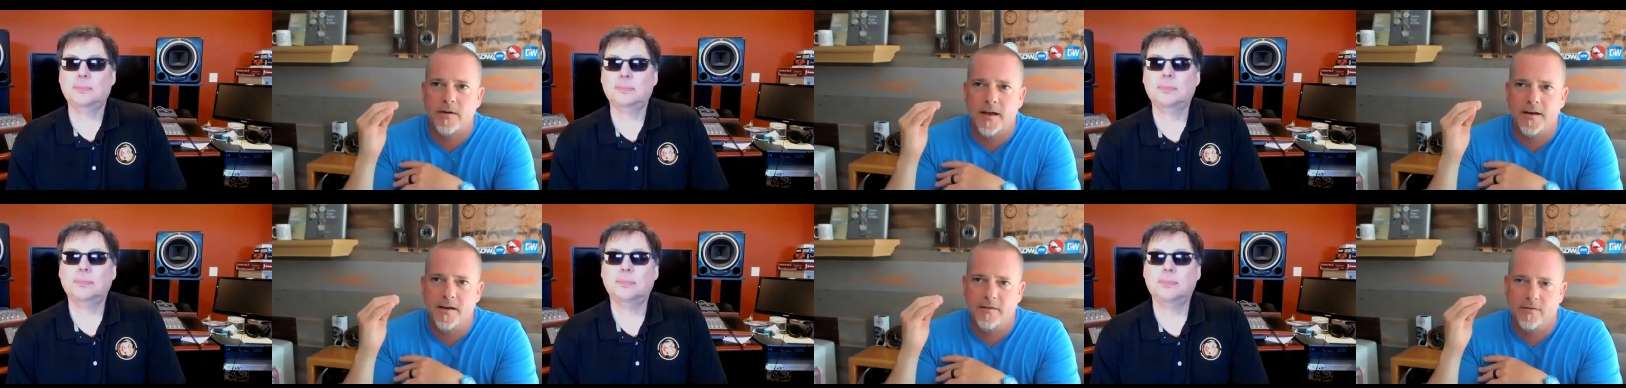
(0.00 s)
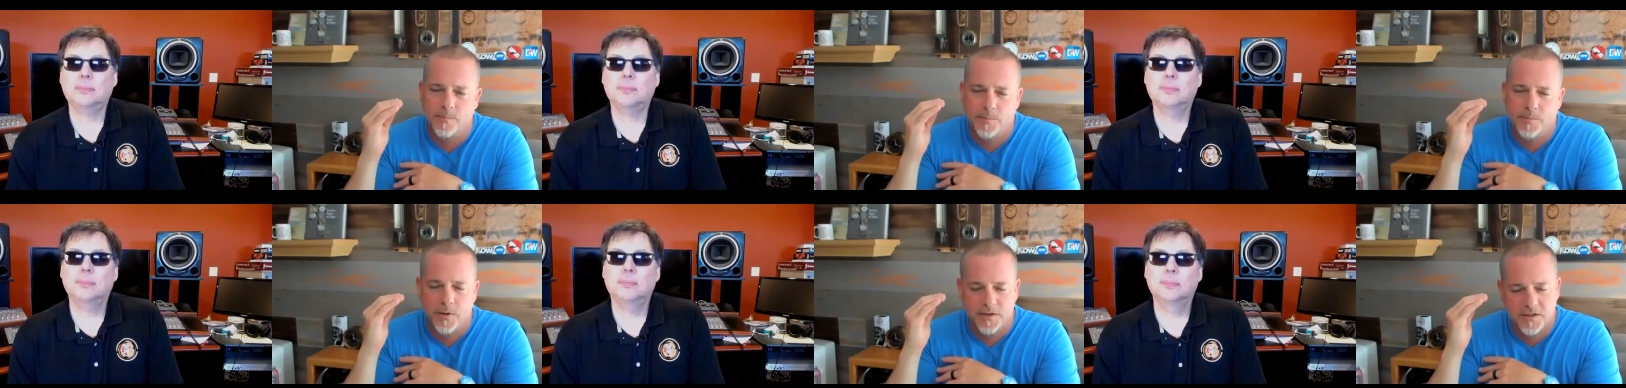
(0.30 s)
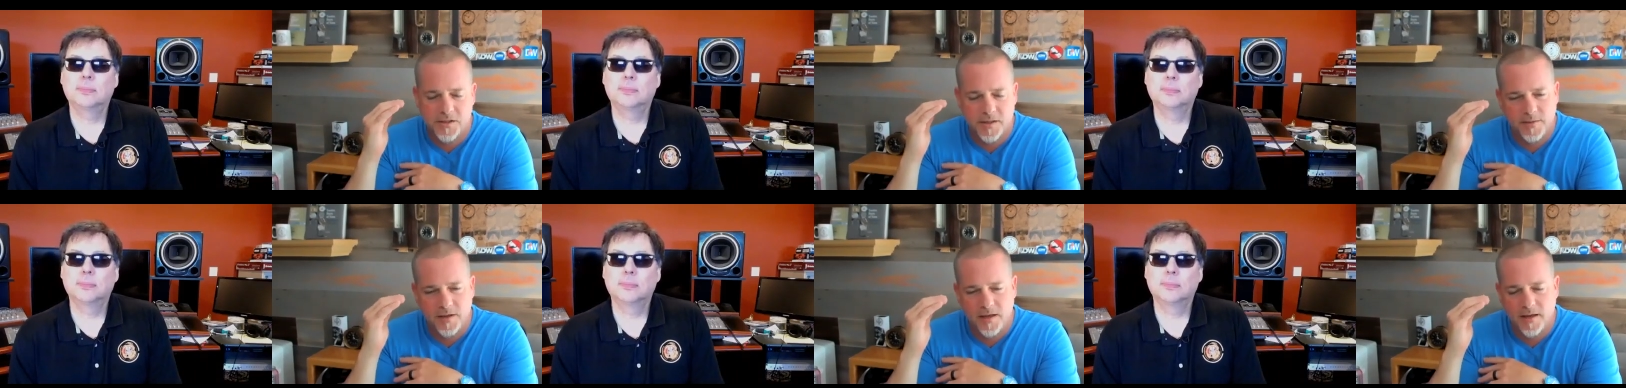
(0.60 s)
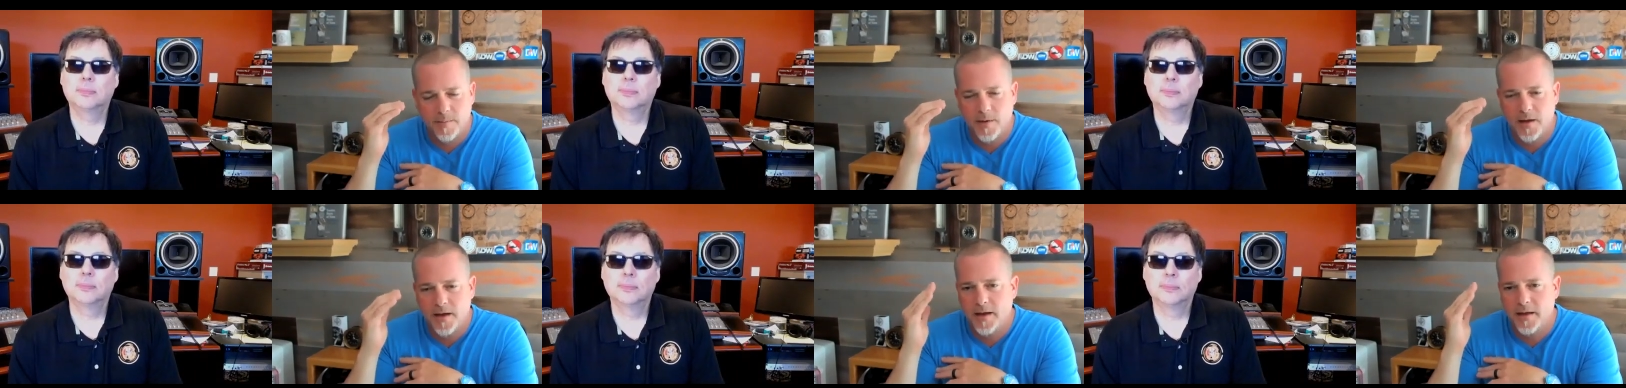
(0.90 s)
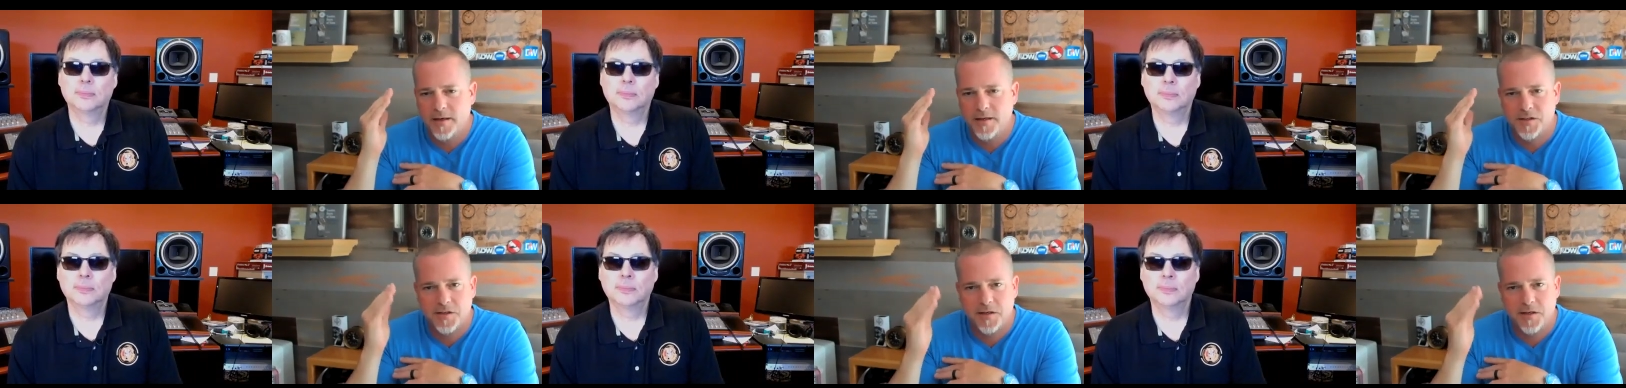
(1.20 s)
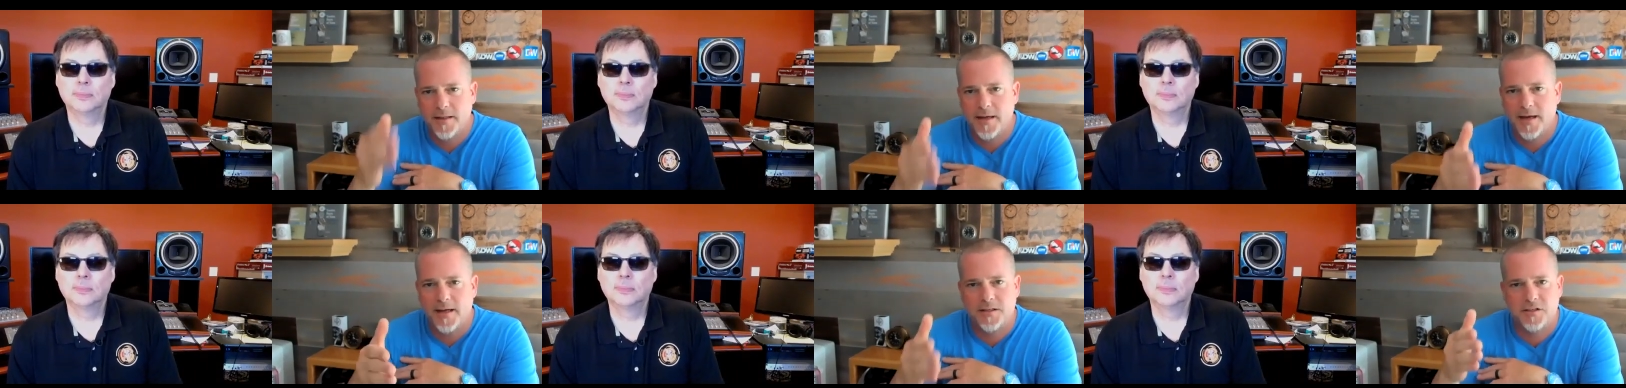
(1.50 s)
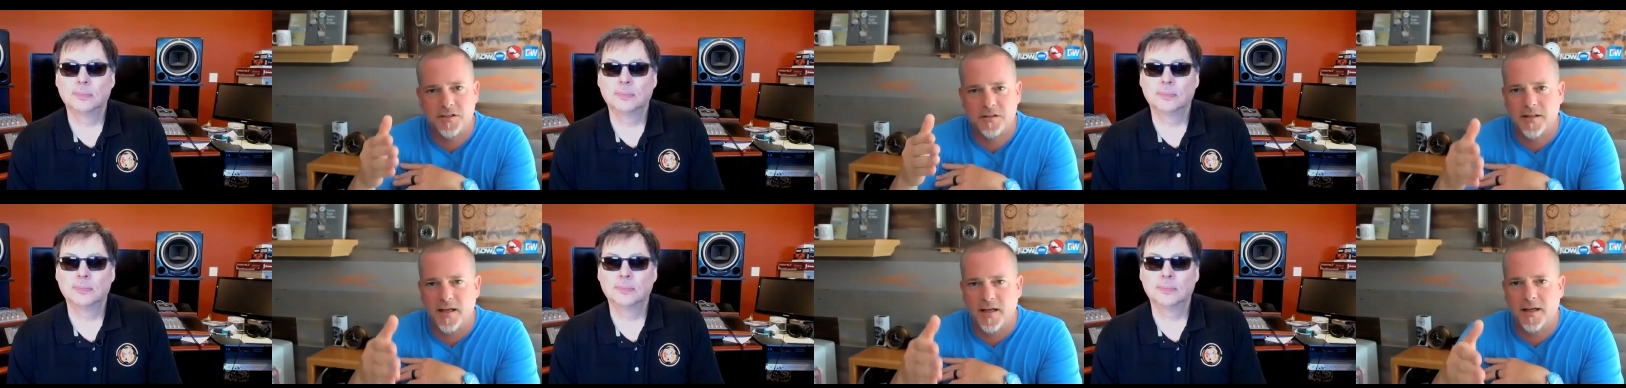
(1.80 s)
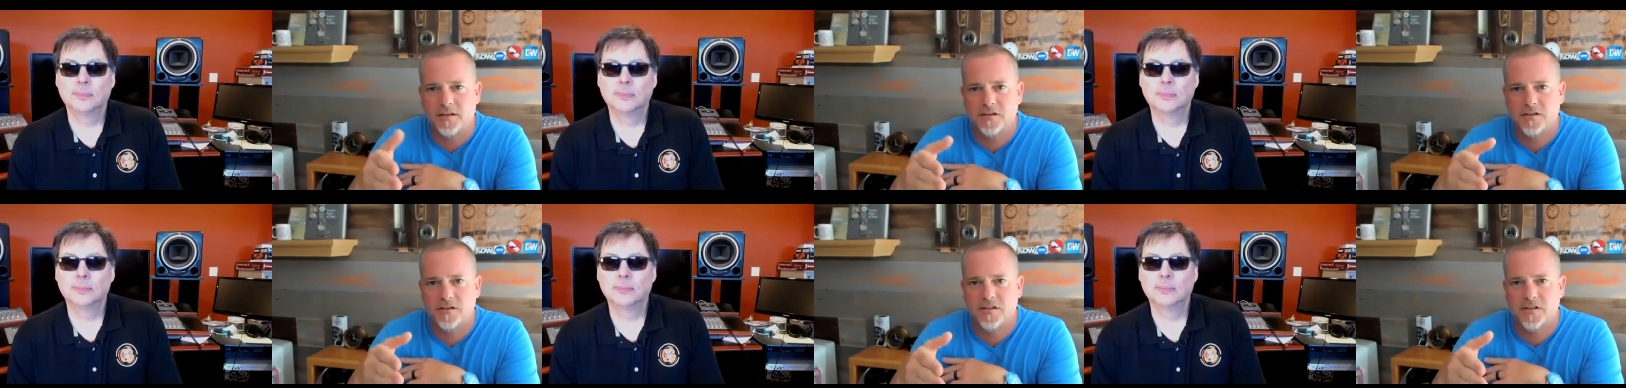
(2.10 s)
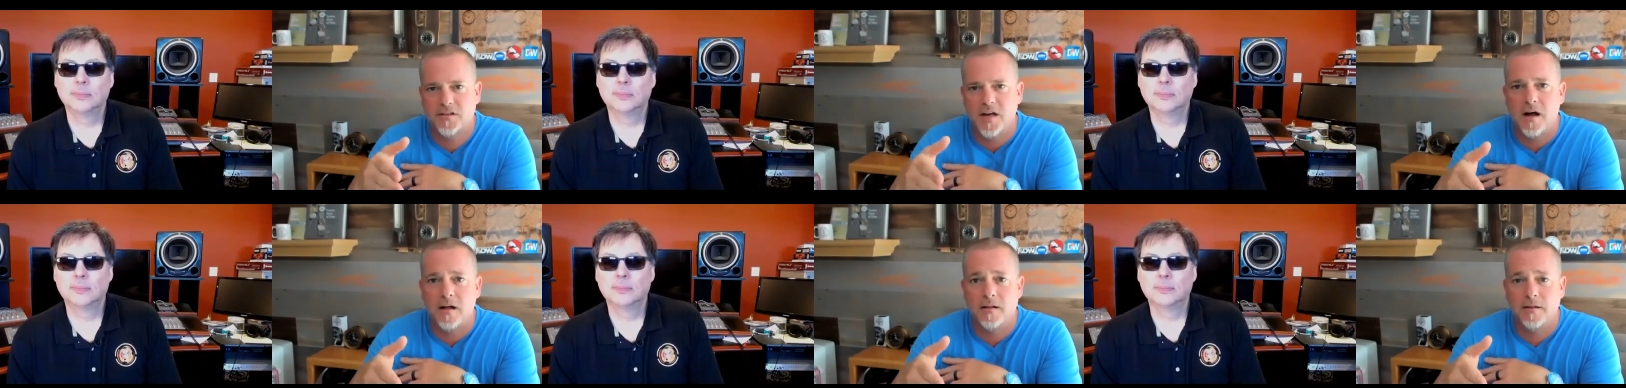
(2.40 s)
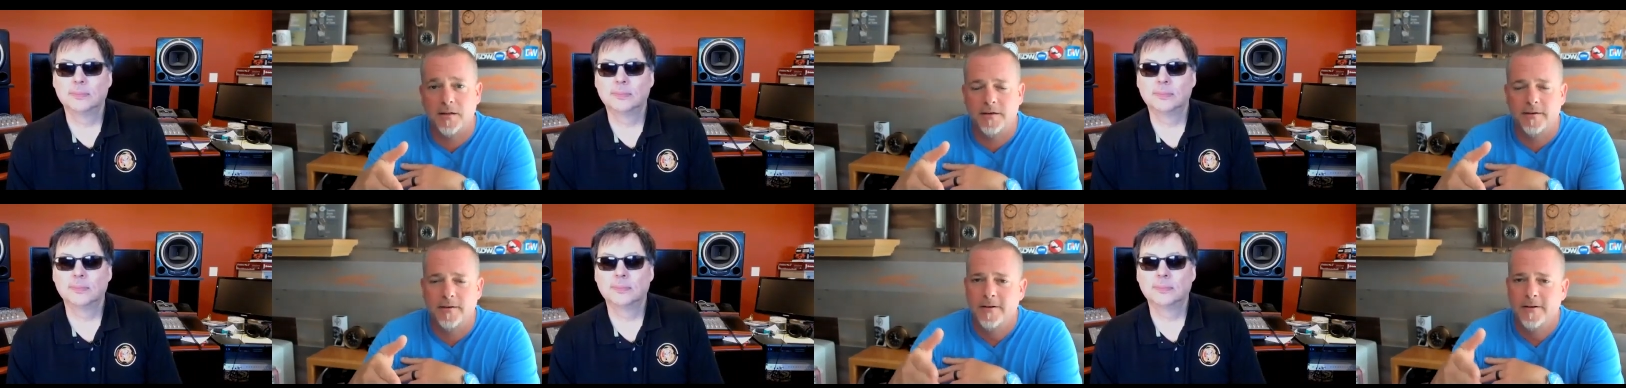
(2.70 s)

Speaker 1: I never put something in my head and say that's that's solid.